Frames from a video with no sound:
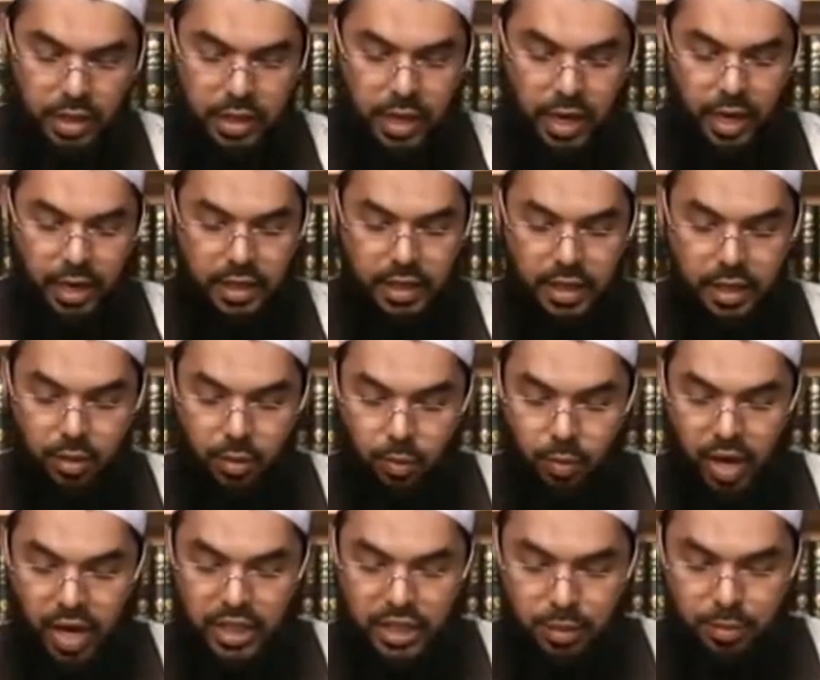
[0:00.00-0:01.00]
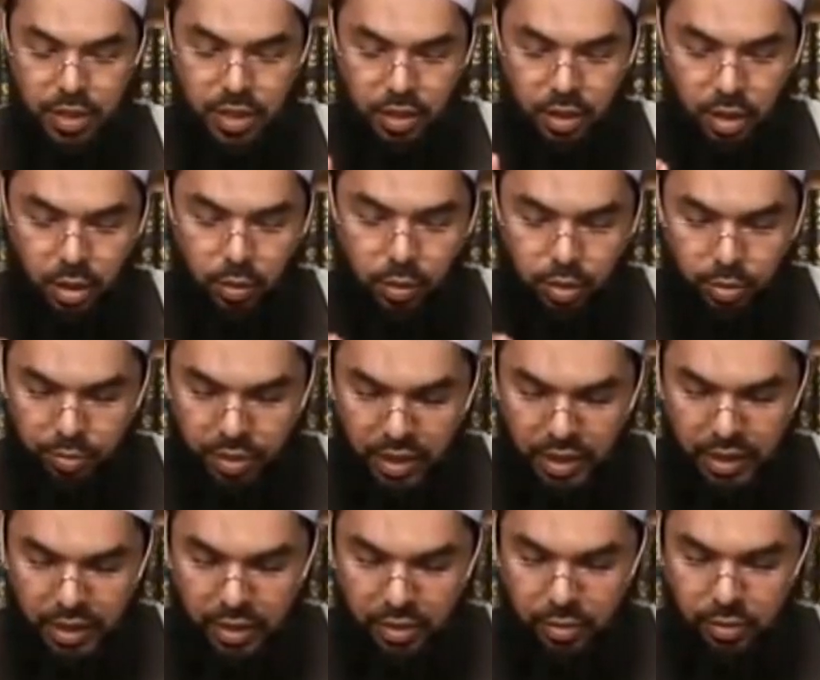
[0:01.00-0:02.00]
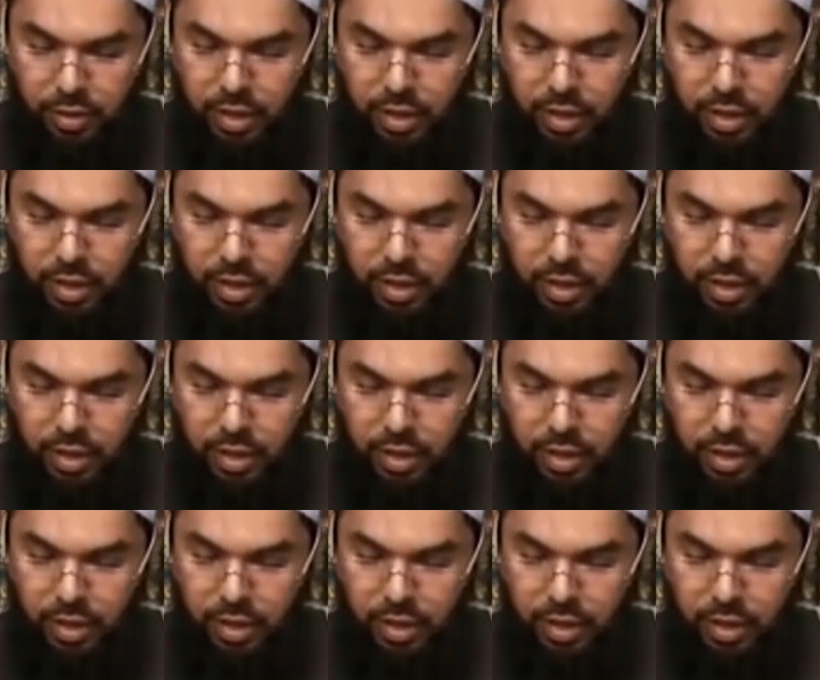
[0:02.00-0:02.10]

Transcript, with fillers: yani wajiban qawlu bihi.